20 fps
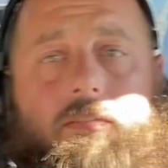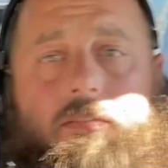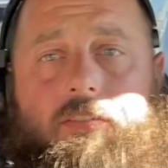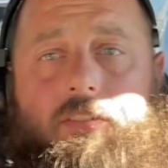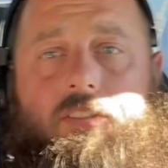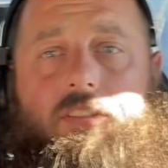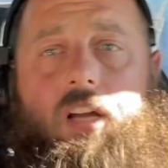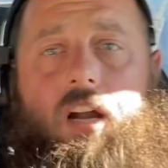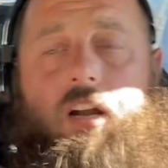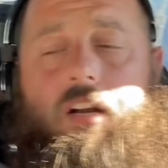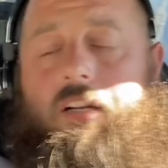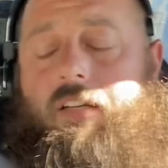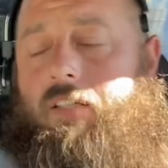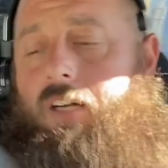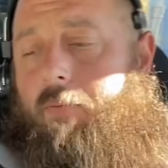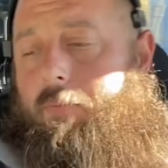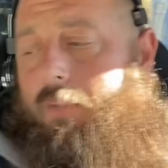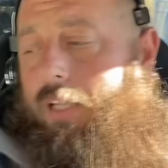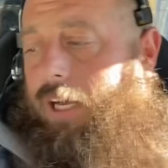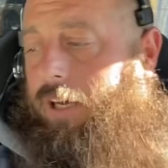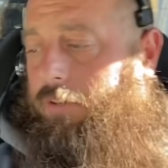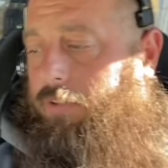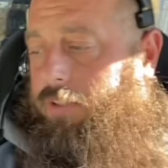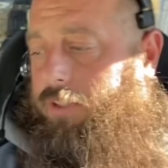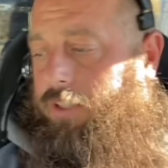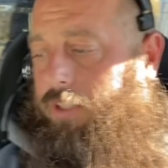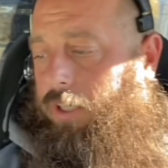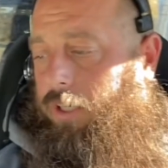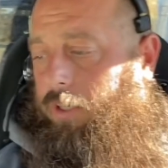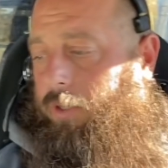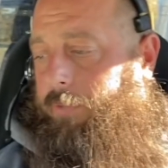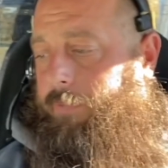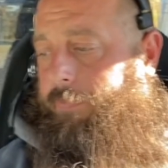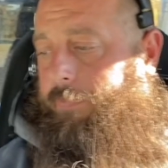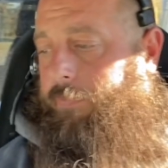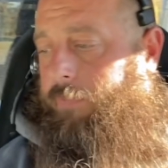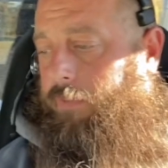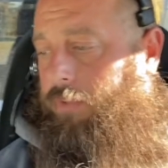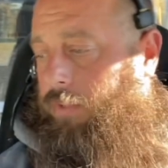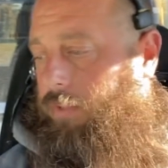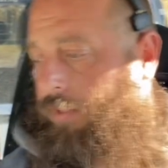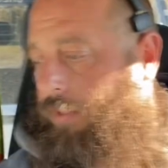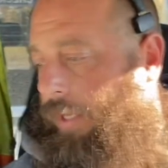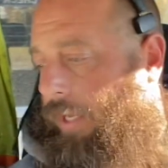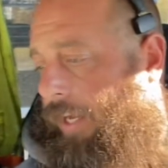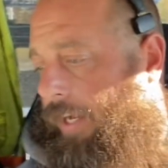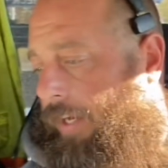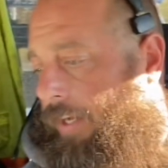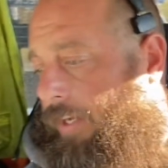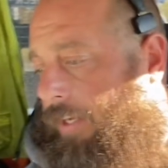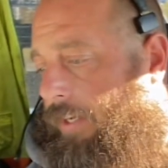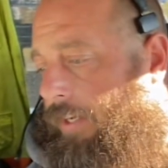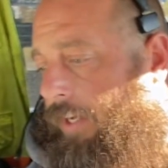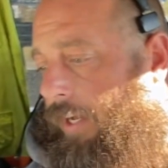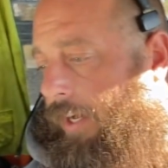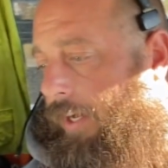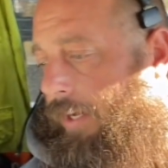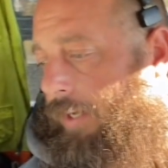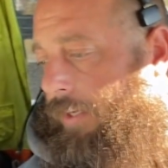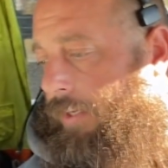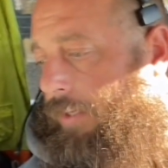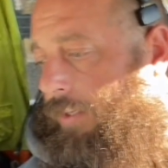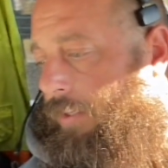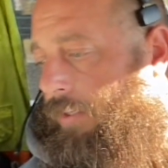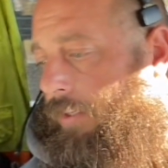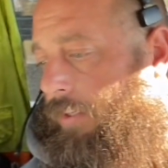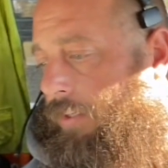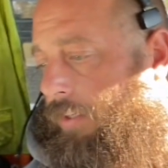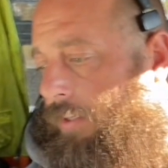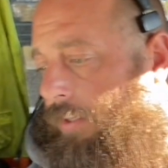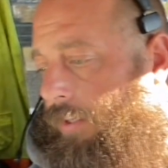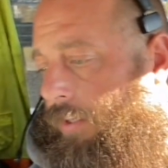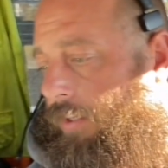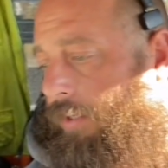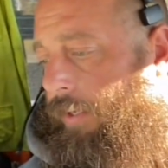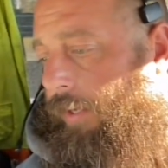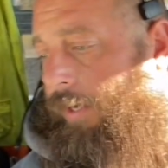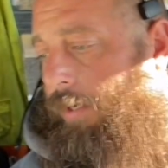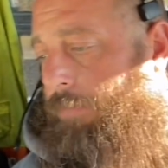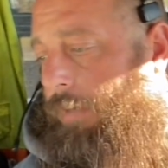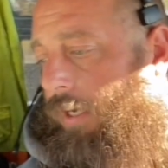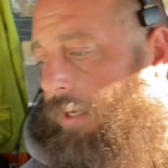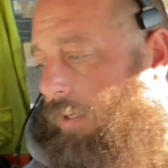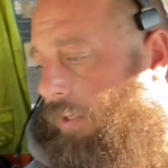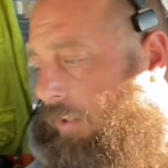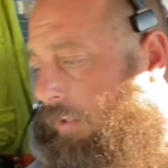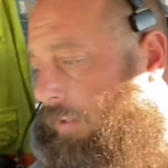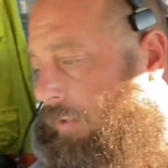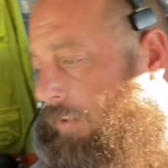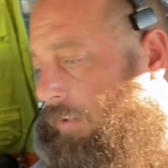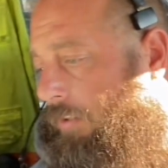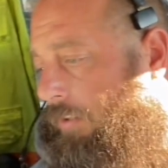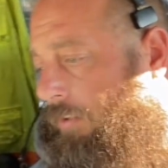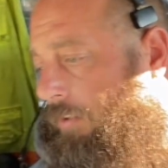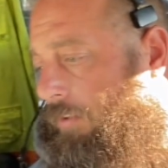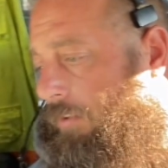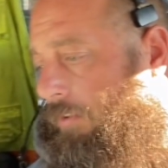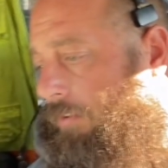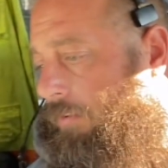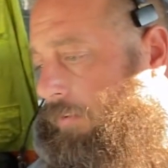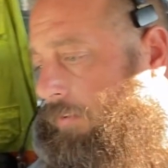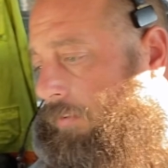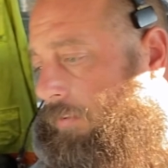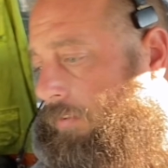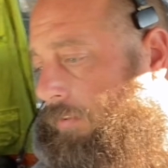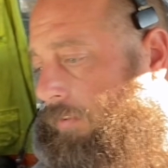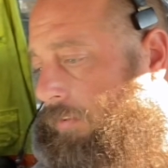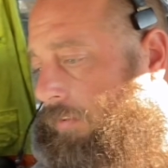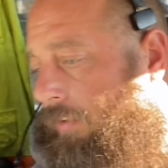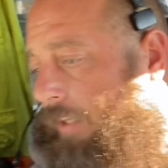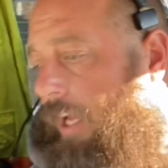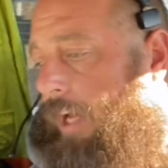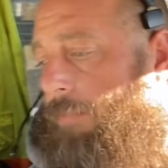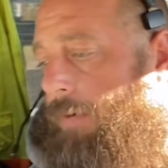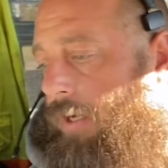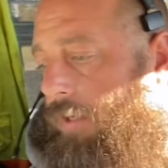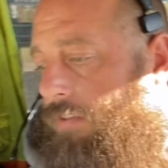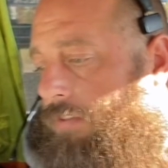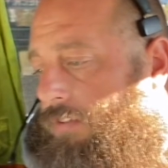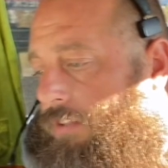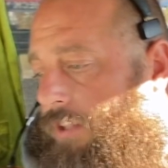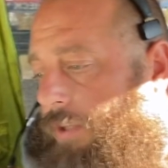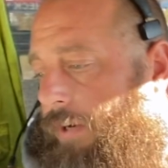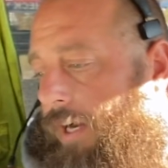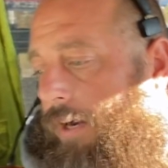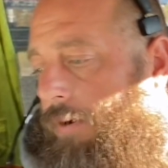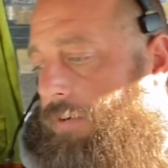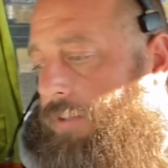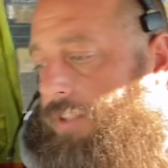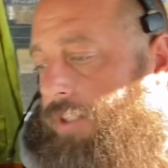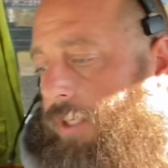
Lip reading: Started a couple hours ago. Headed about 2 hours